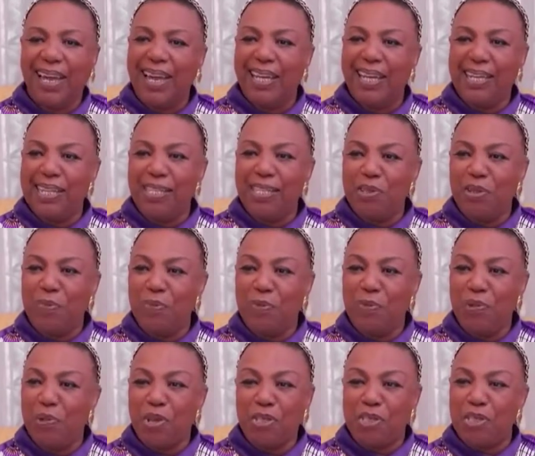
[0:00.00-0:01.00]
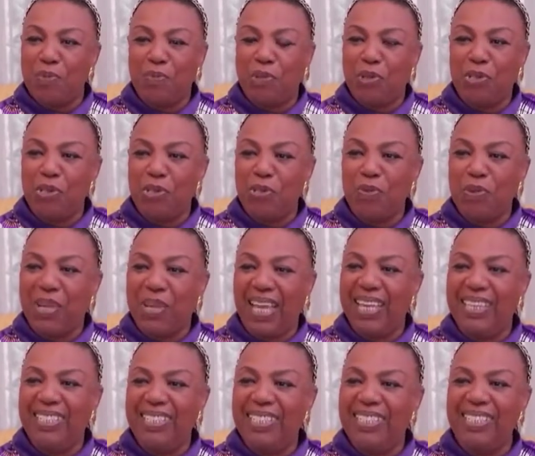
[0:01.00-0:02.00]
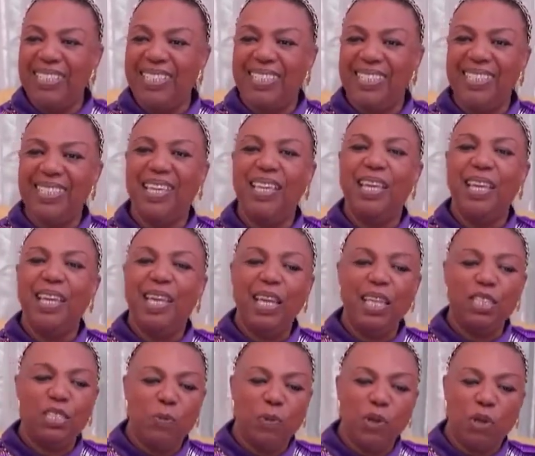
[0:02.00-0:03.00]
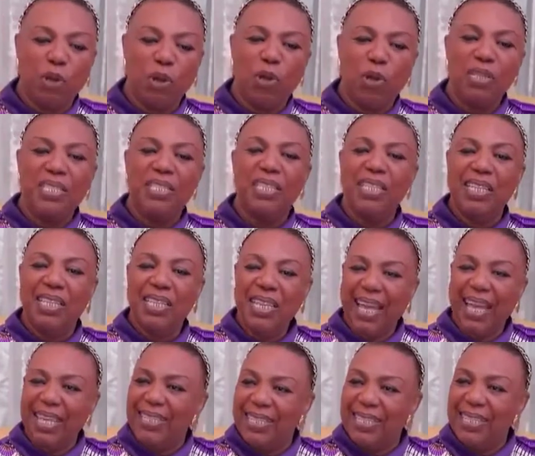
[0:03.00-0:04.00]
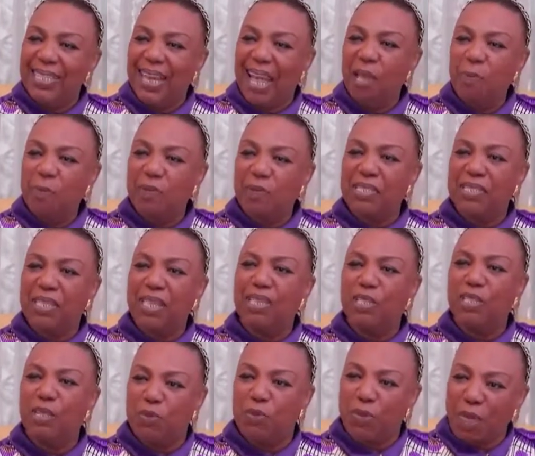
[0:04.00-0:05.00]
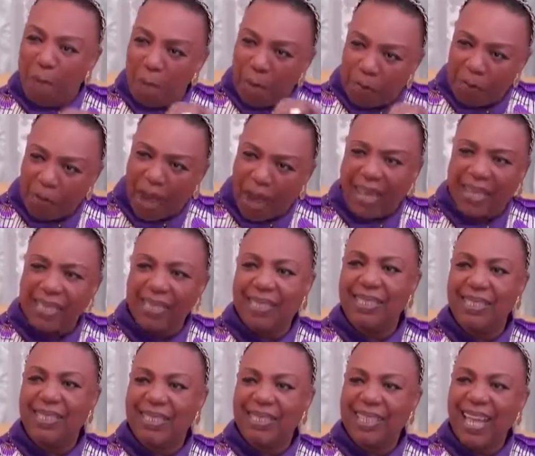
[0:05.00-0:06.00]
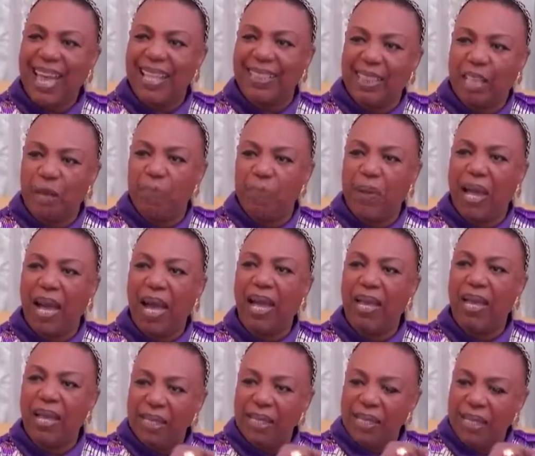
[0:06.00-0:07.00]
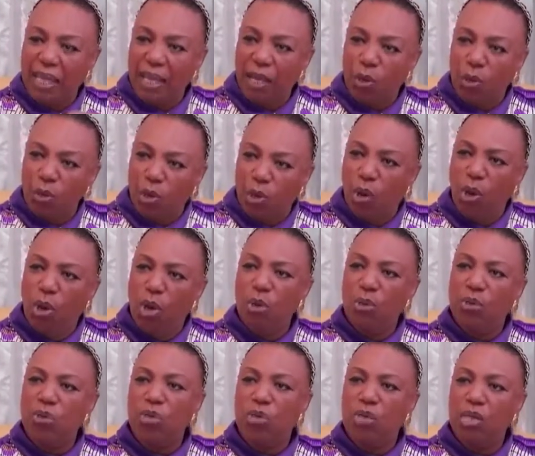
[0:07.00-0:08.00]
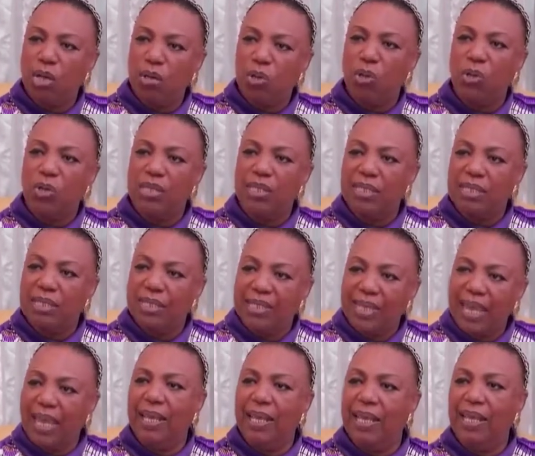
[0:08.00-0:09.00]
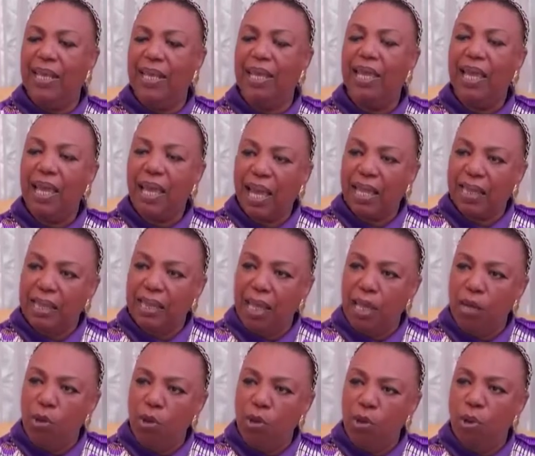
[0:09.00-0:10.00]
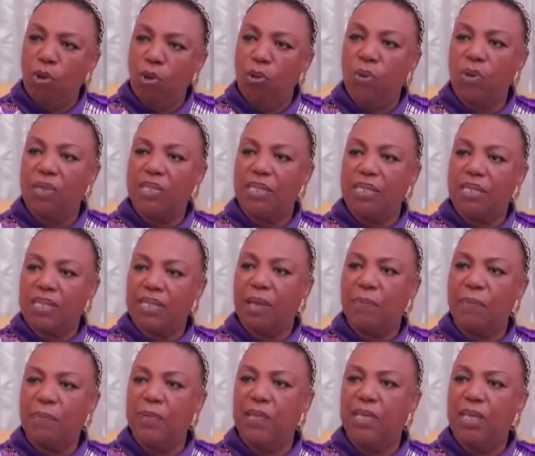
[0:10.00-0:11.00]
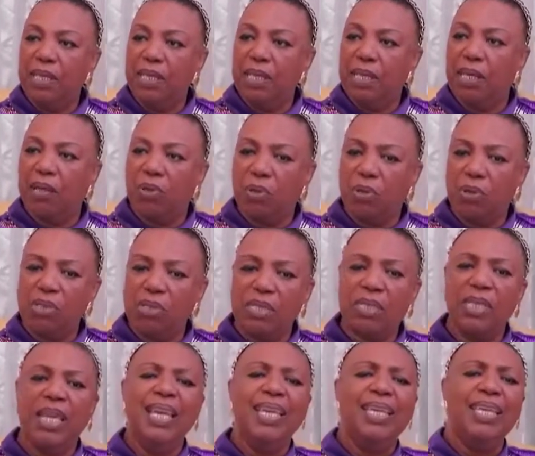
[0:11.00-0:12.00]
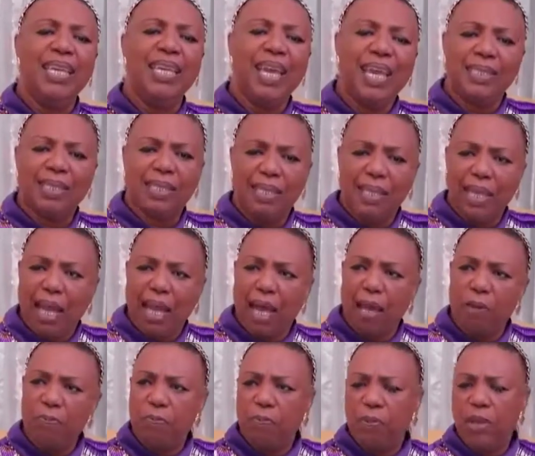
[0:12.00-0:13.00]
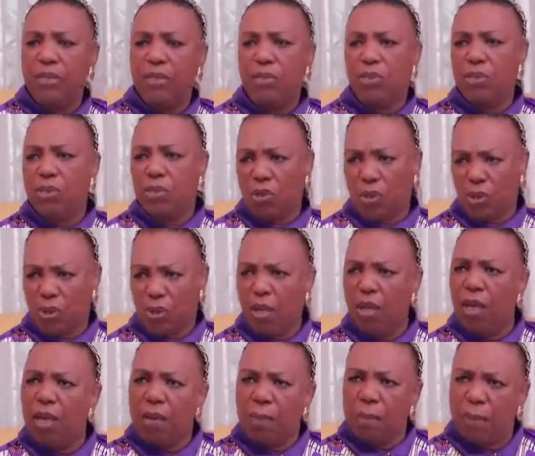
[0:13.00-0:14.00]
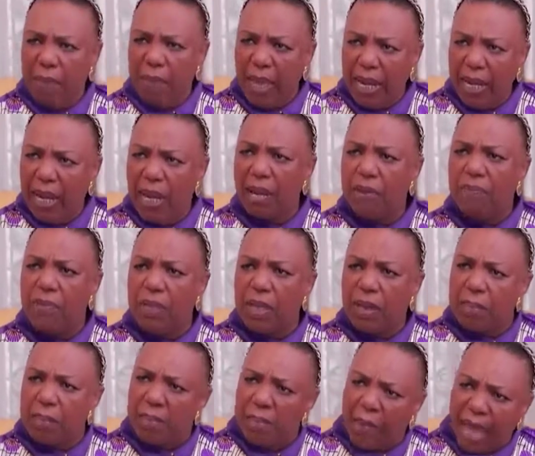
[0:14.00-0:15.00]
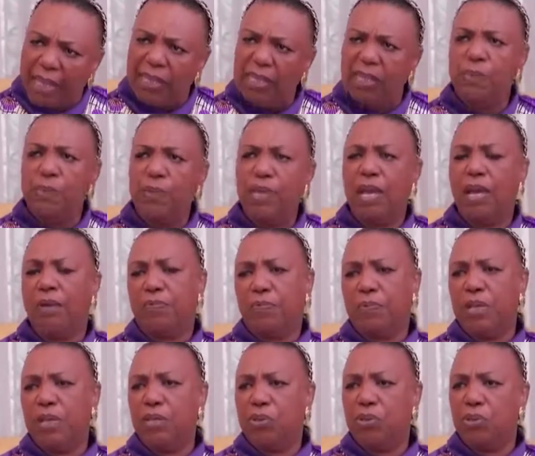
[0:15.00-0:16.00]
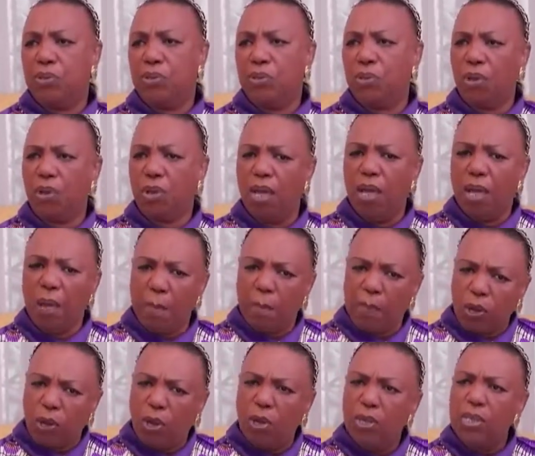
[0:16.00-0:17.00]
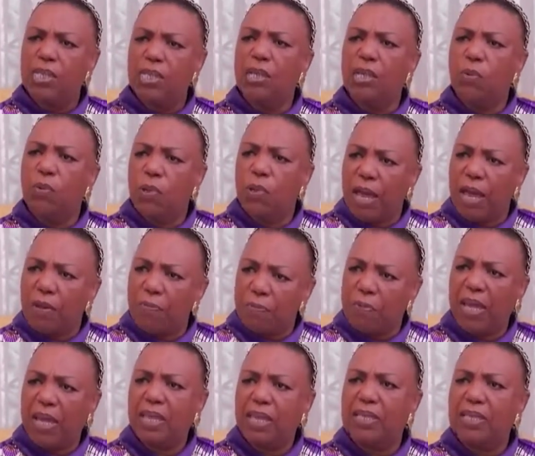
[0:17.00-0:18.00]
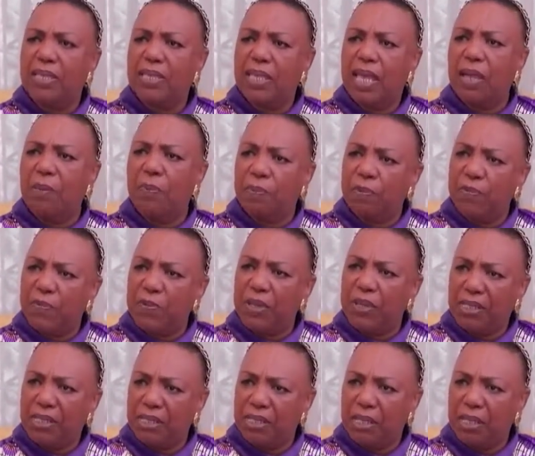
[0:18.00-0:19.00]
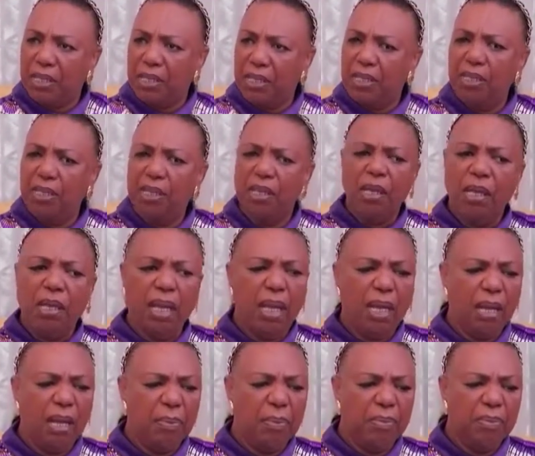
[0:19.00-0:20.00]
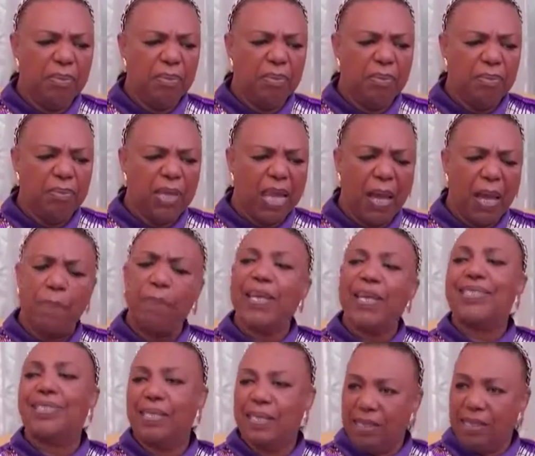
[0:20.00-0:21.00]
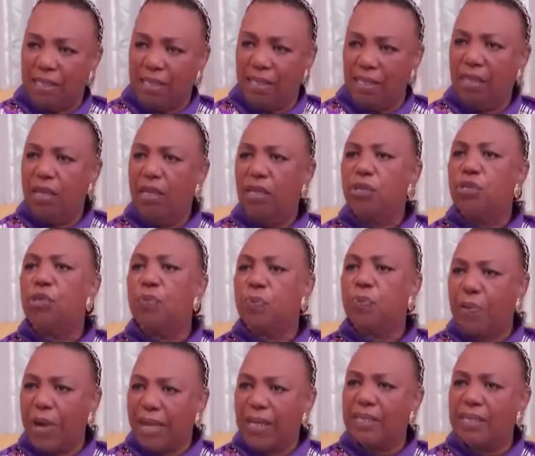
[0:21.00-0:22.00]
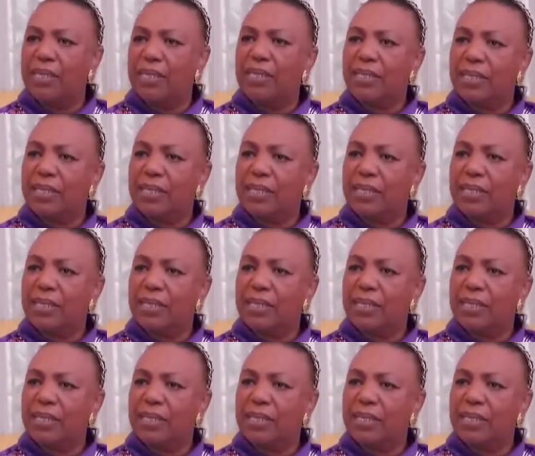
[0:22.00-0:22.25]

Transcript: And it's not because we are NDC, it's because 99% of them practice at the bar they go to the courts daily and they know what is happening in the courts. Yet they are afraid to talk. Many of them might be afraid to talk because it will affect their professional um, capacity to practice.